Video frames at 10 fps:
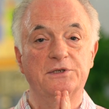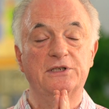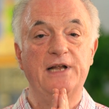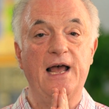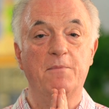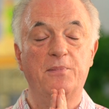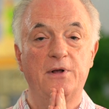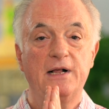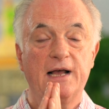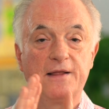stamp,
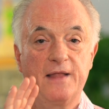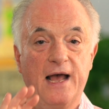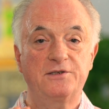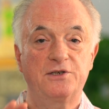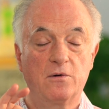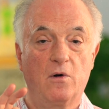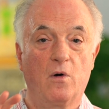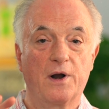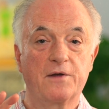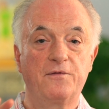and that's your
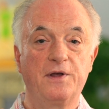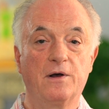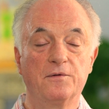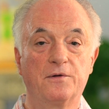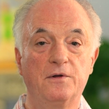auric field.